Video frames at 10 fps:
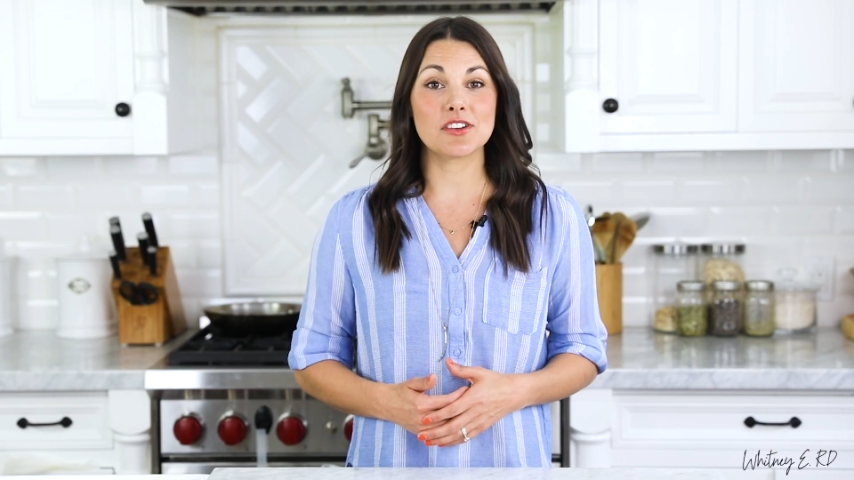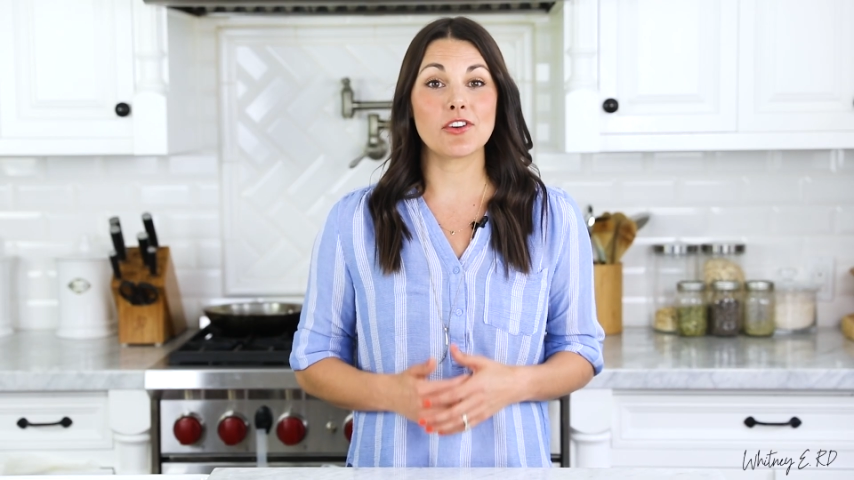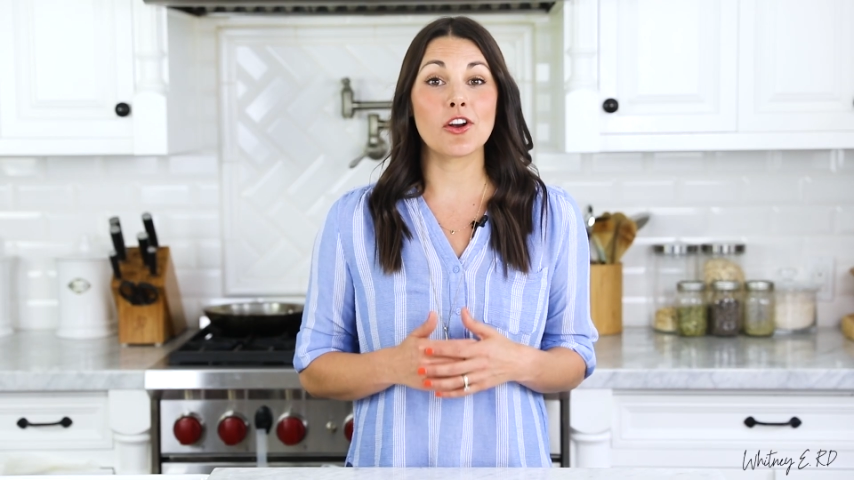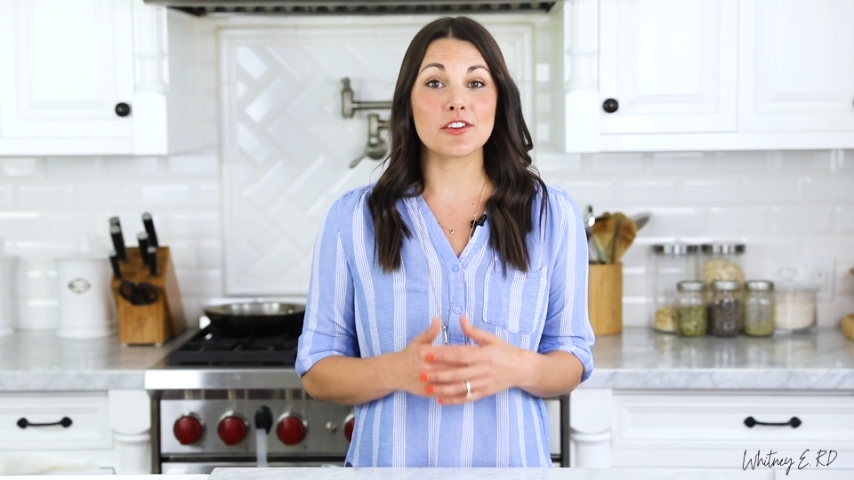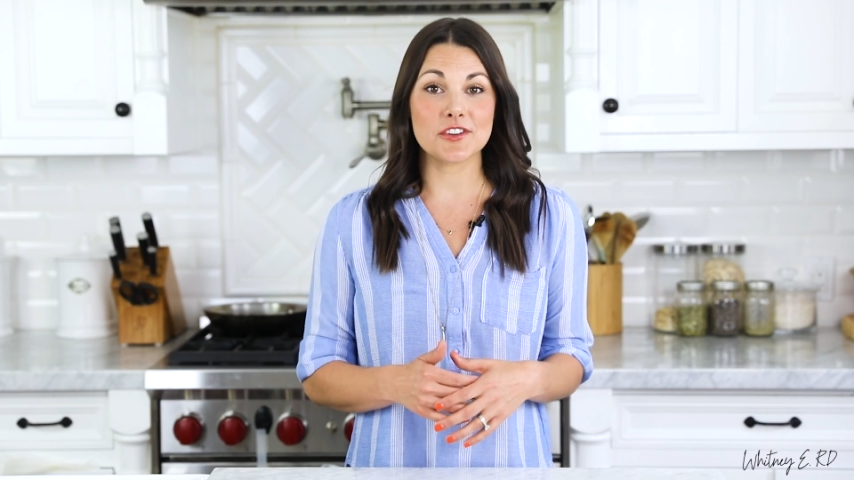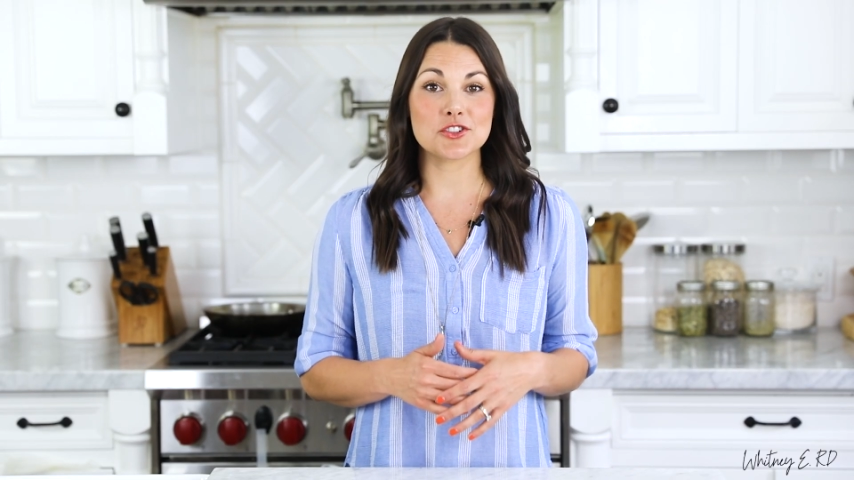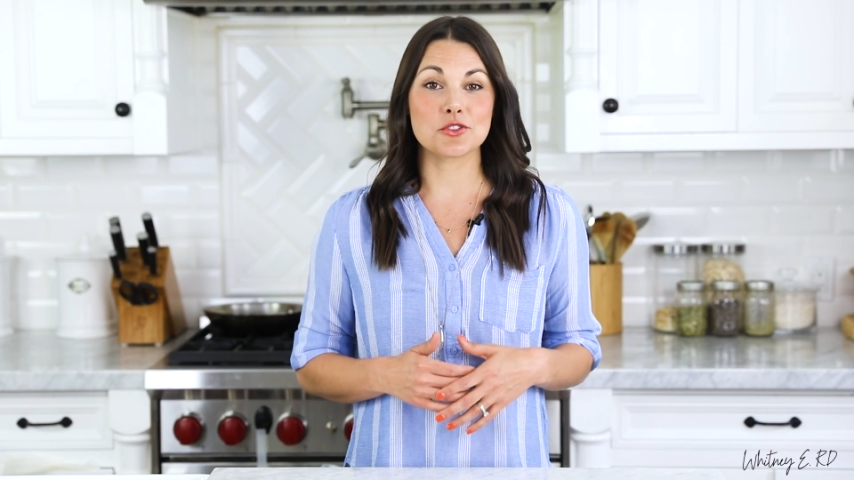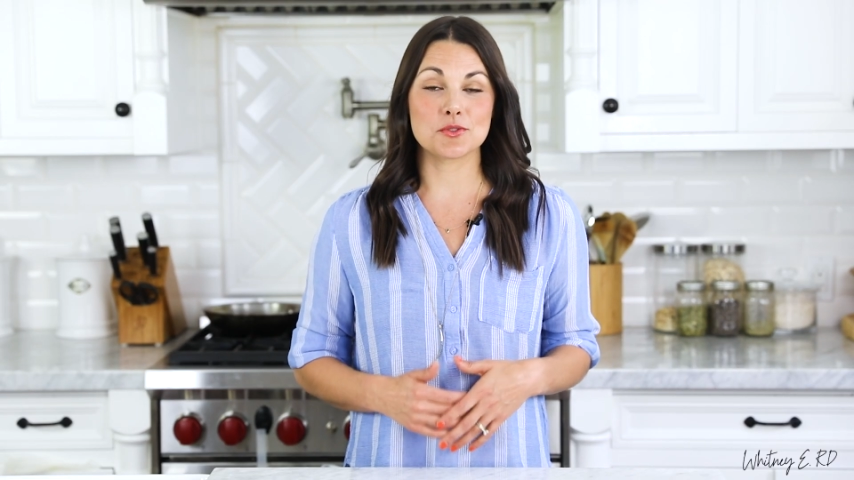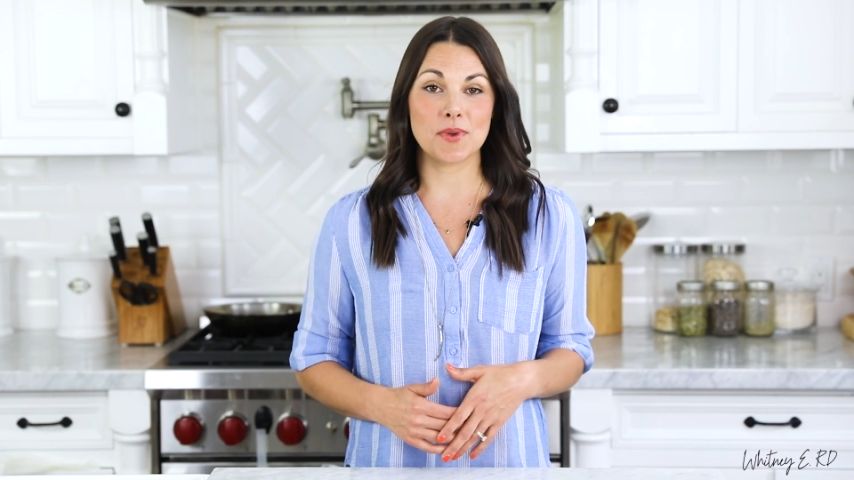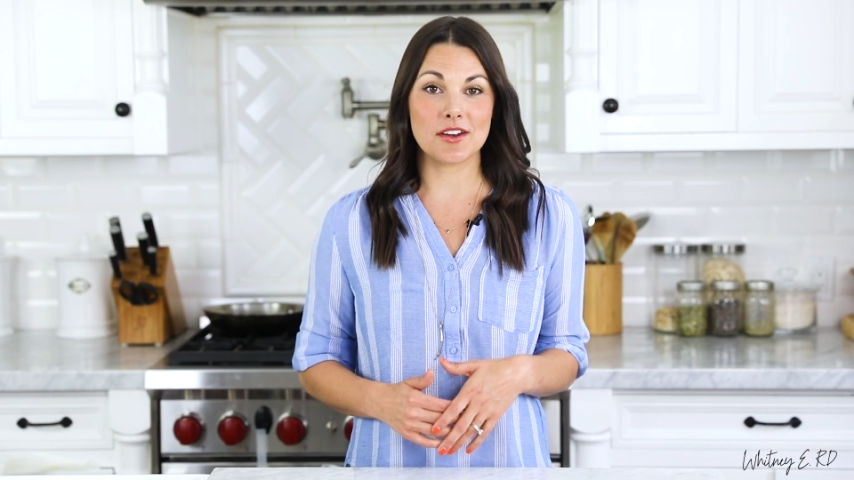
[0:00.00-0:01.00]
of
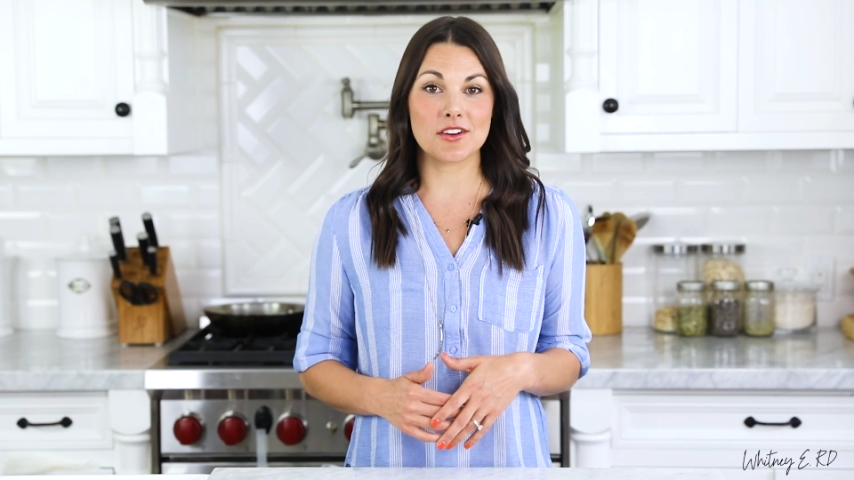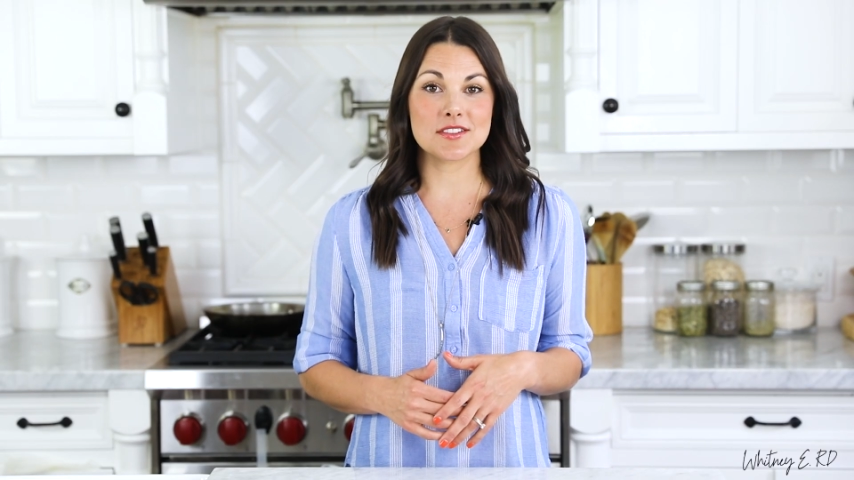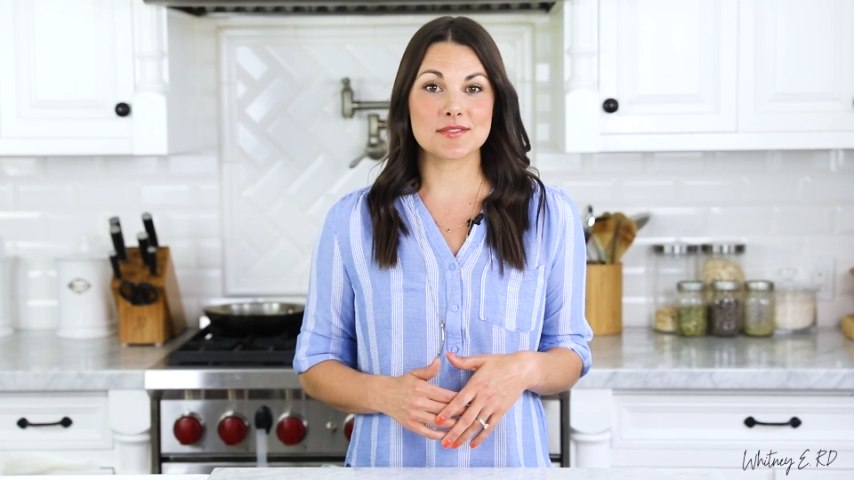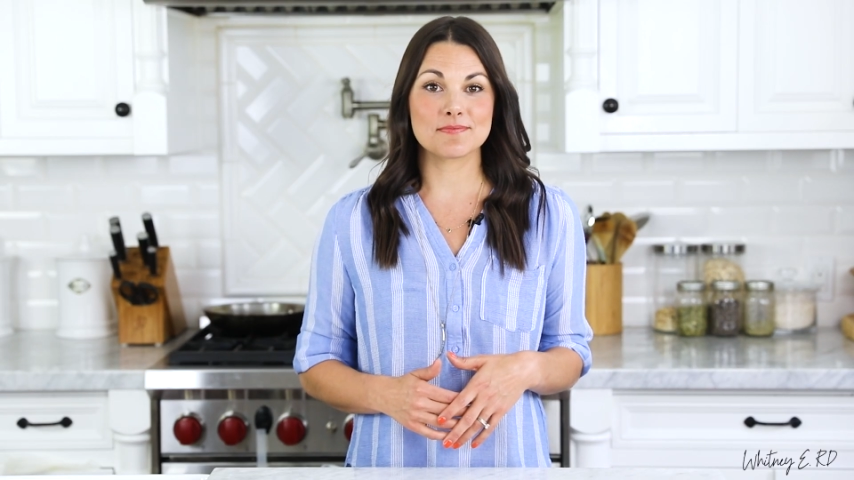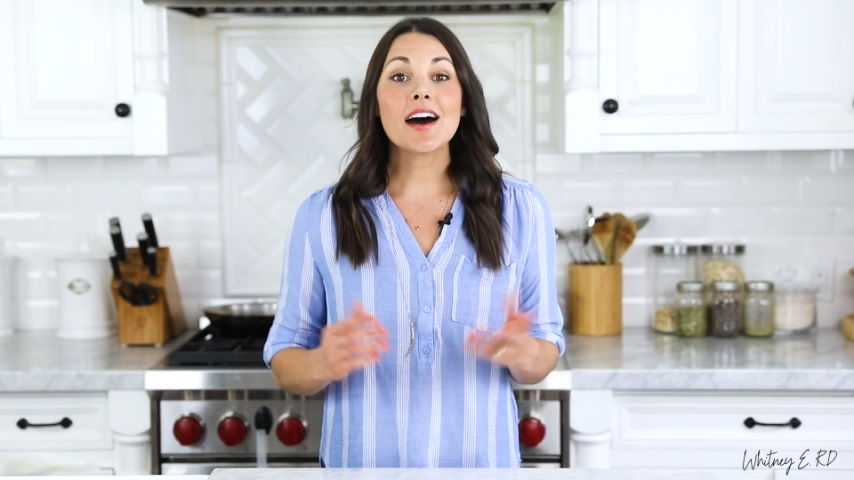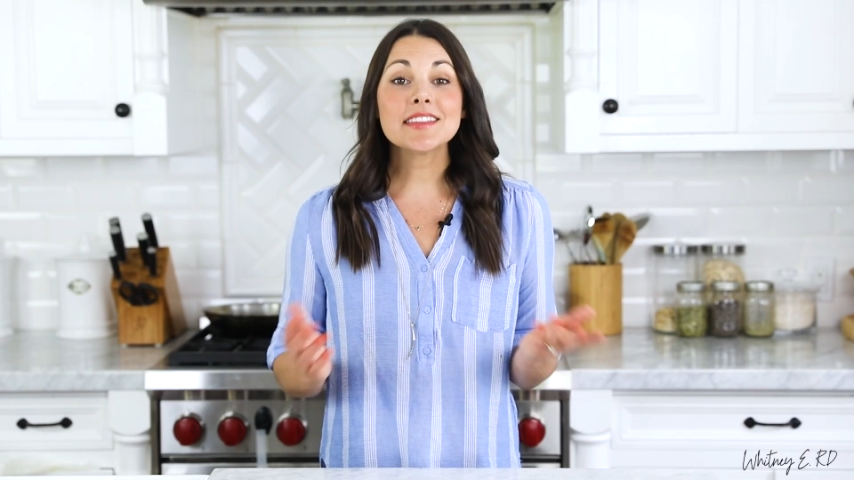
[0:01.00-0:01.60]
artificial sweeteners.